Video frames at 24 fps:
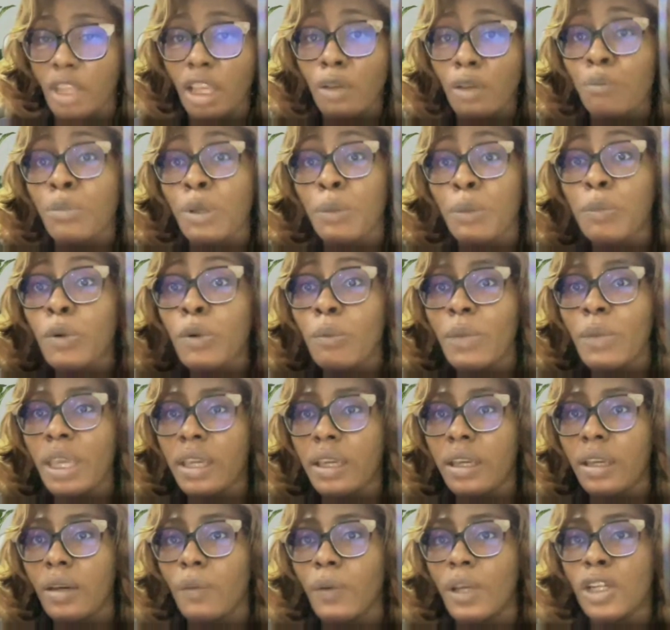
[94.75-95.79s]
people
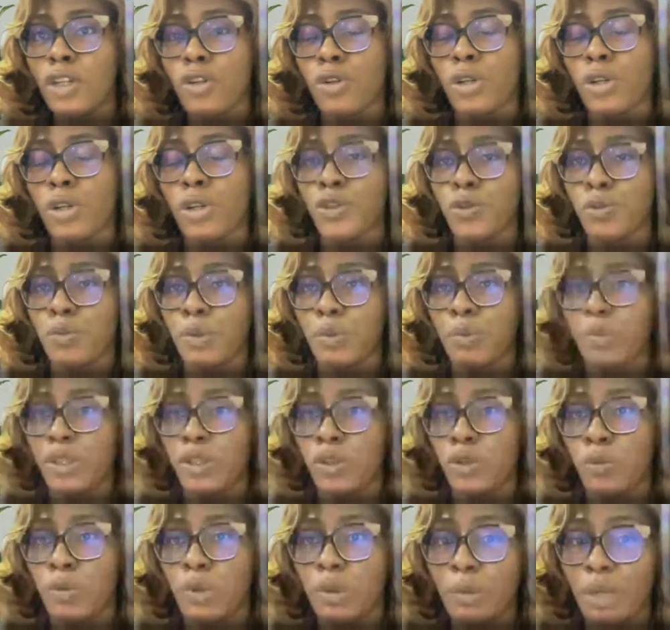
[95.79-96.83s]
make when trying to be
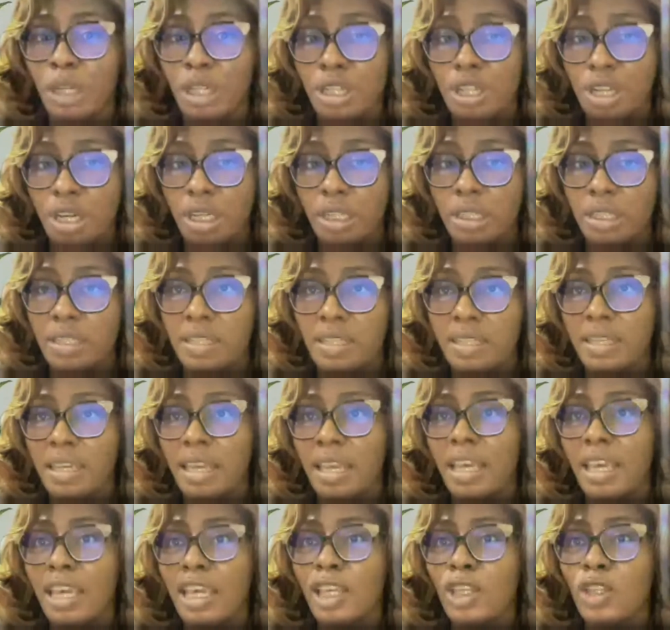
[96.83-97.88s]
P2P merchants.
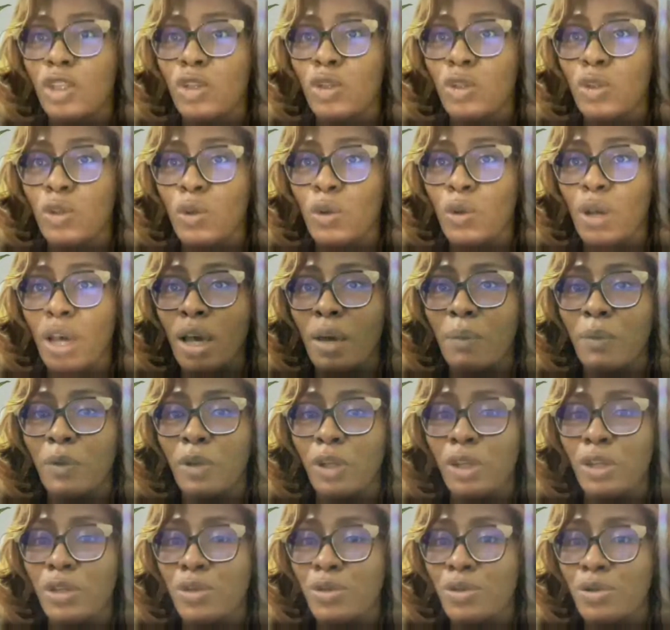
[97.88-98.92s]
So I'm
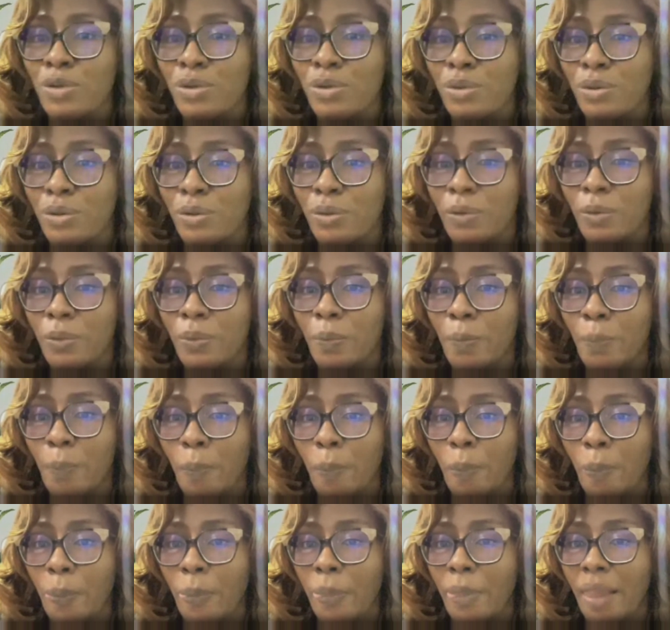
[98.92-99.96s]
going to
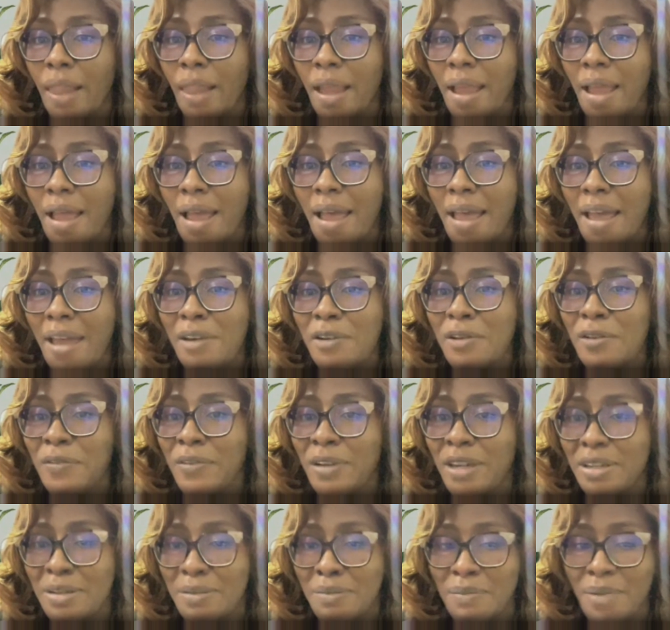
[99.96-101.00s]
hand
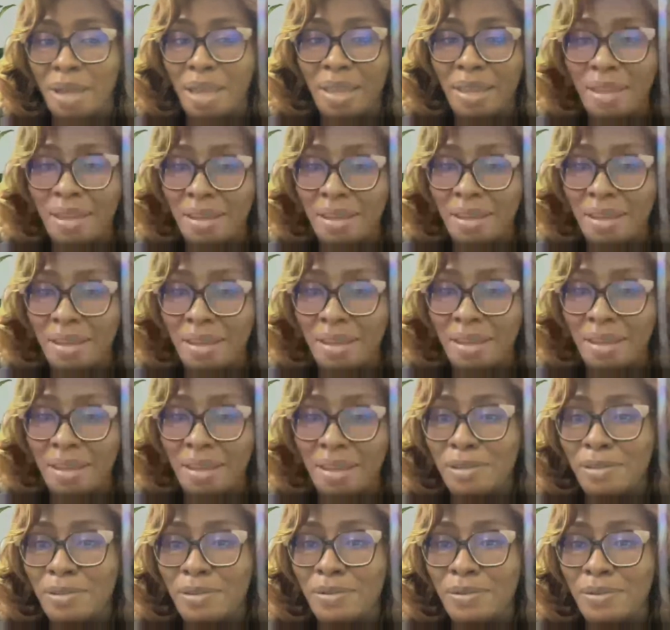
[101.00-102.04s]
over the mic
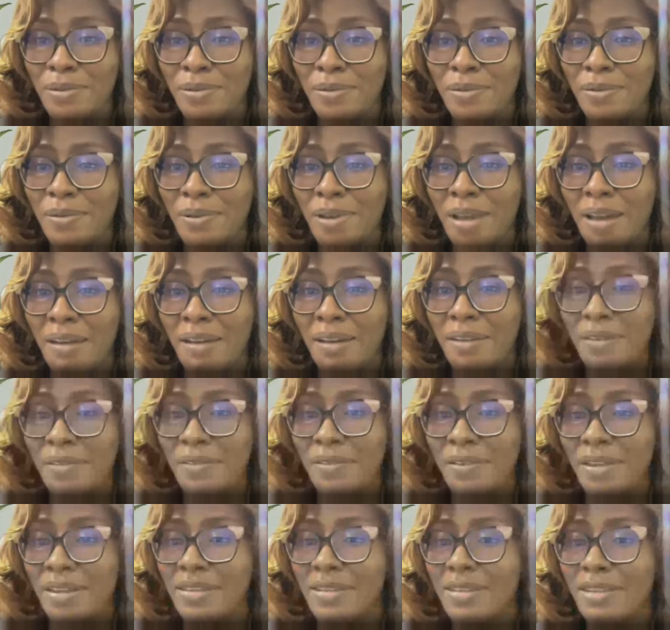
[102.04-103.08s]
to our
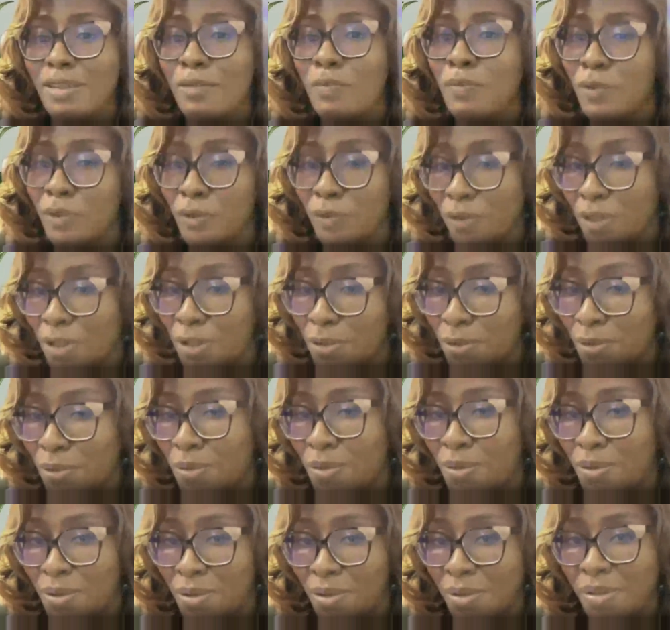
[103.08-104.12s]
first
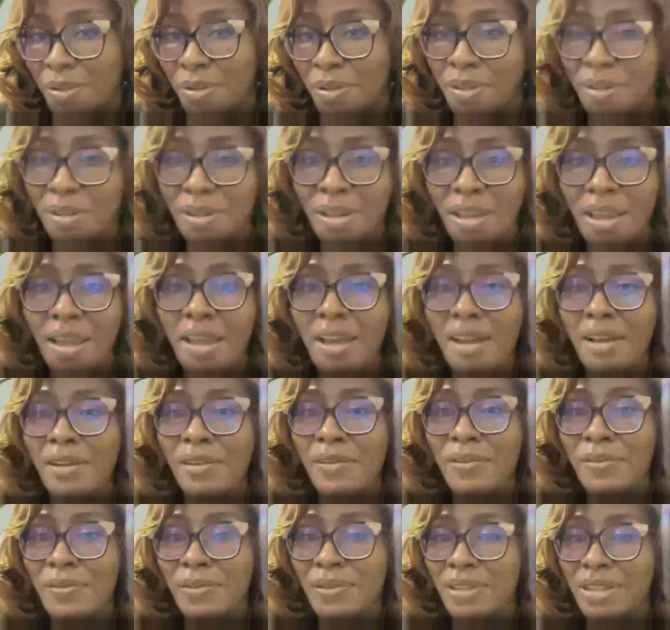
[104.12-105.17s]
professor
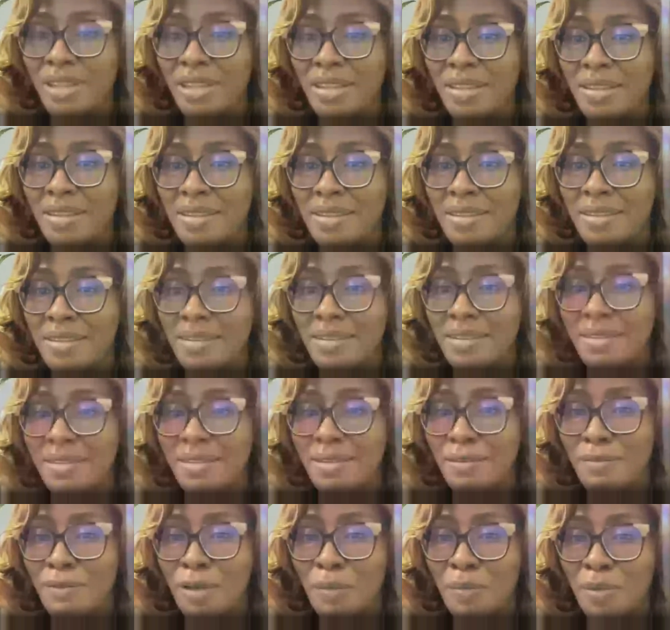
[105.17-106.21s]
for this
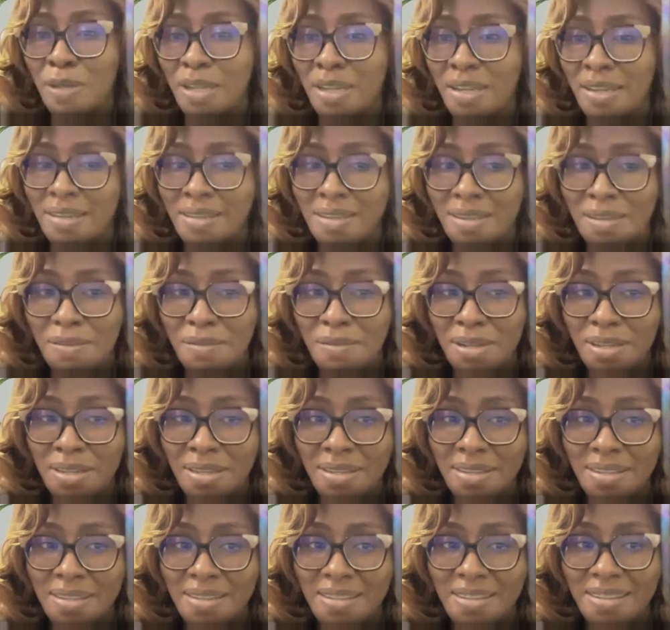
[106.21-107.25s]
webinar
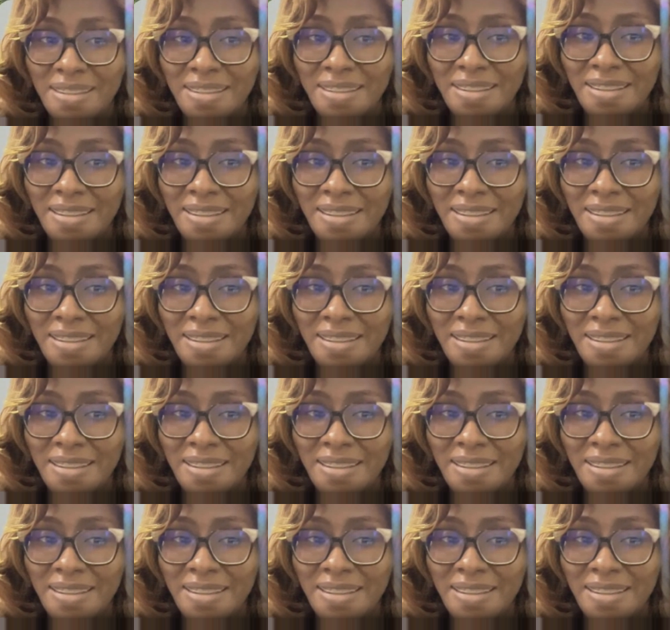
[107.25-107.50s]
series.